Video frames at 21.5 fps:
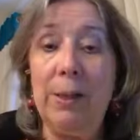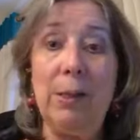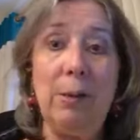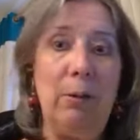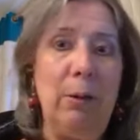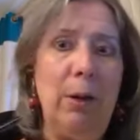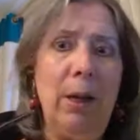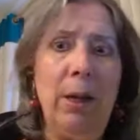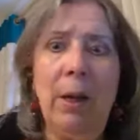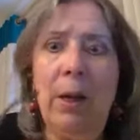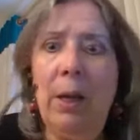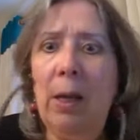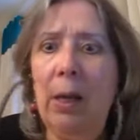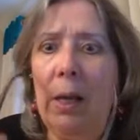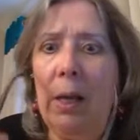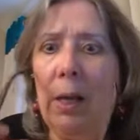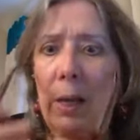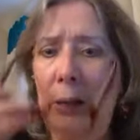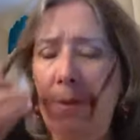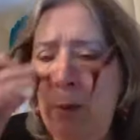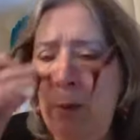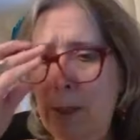So
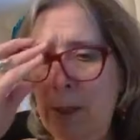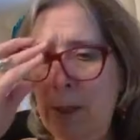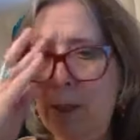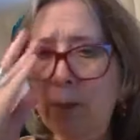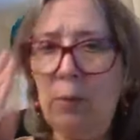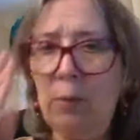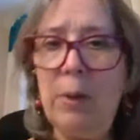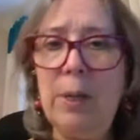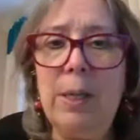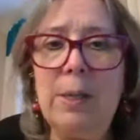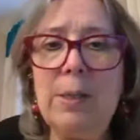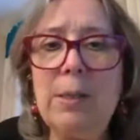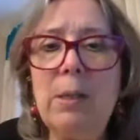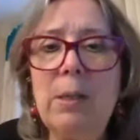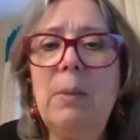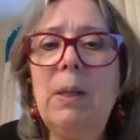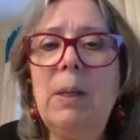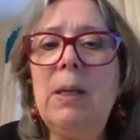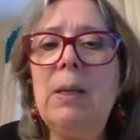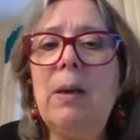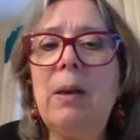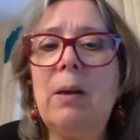here are the ingredients. Let
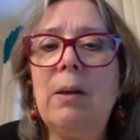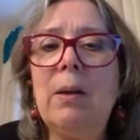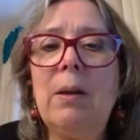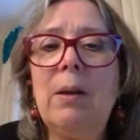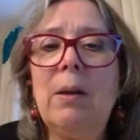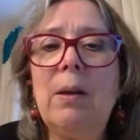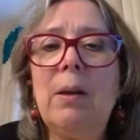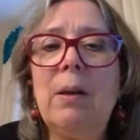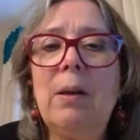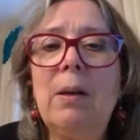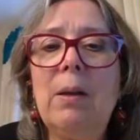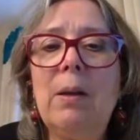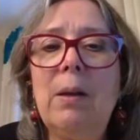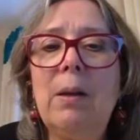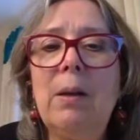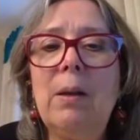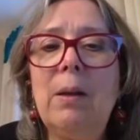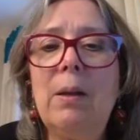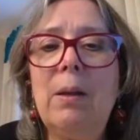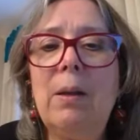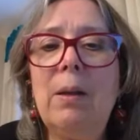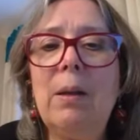me
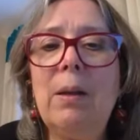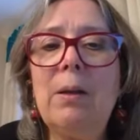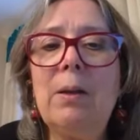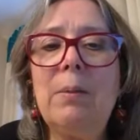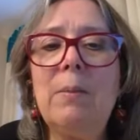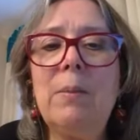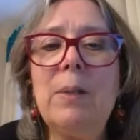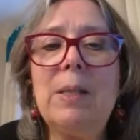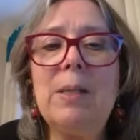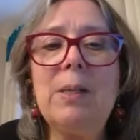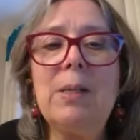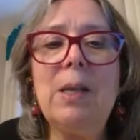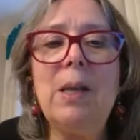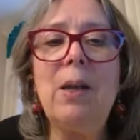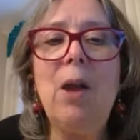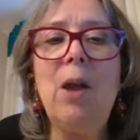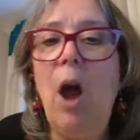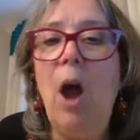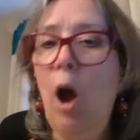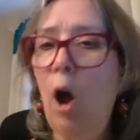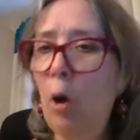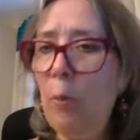see.
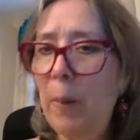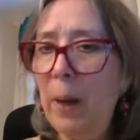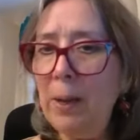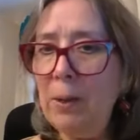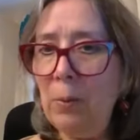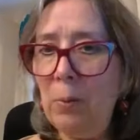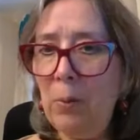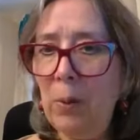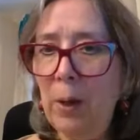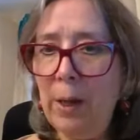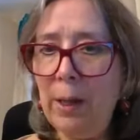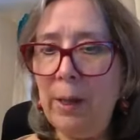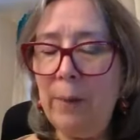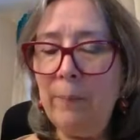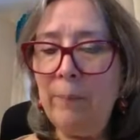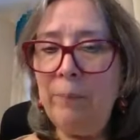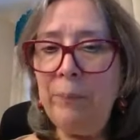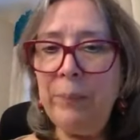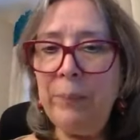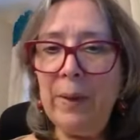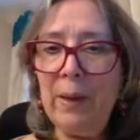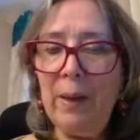Oh, by the way,
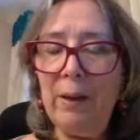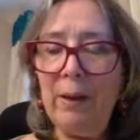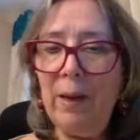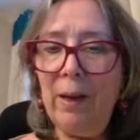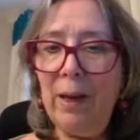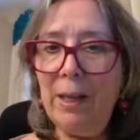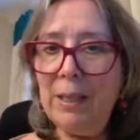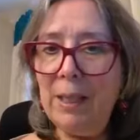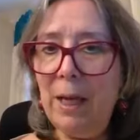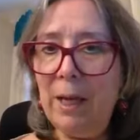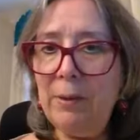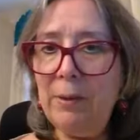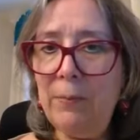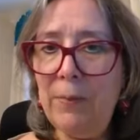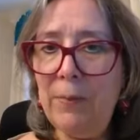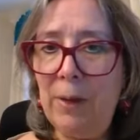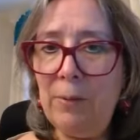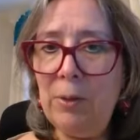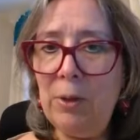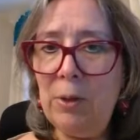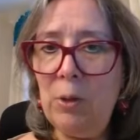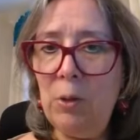I
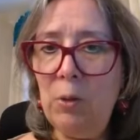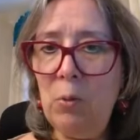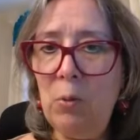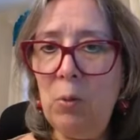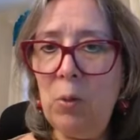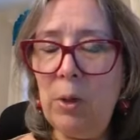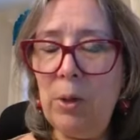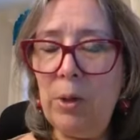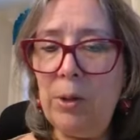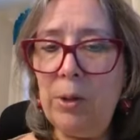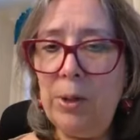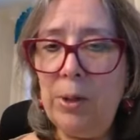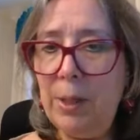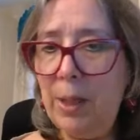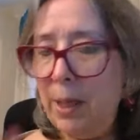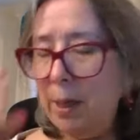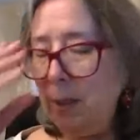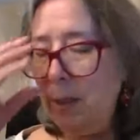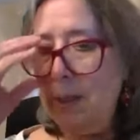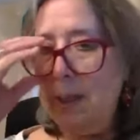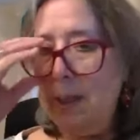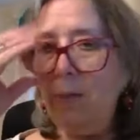found a new word that
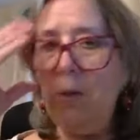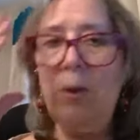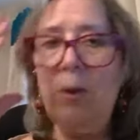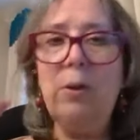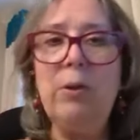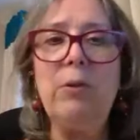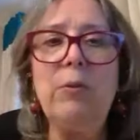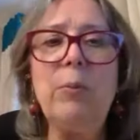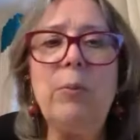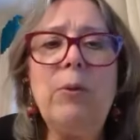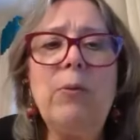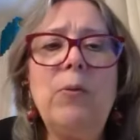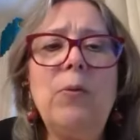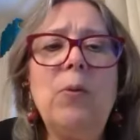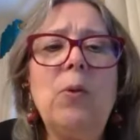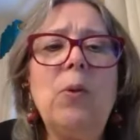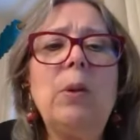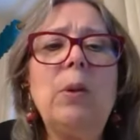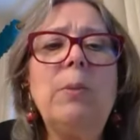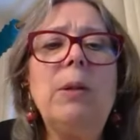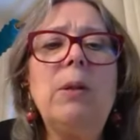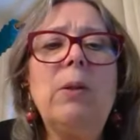I'd never heard of
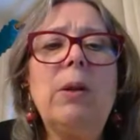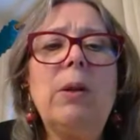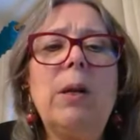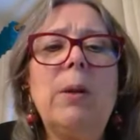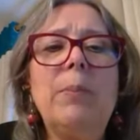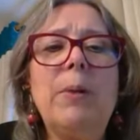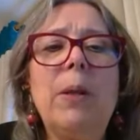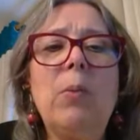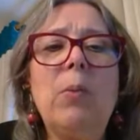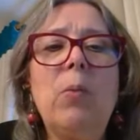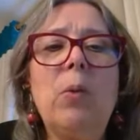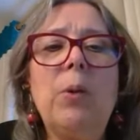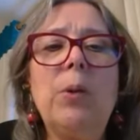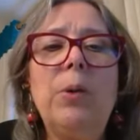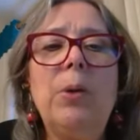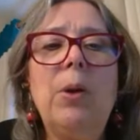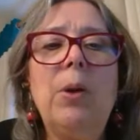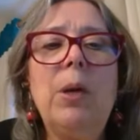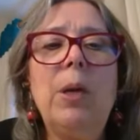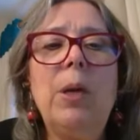before. Let me look up that word.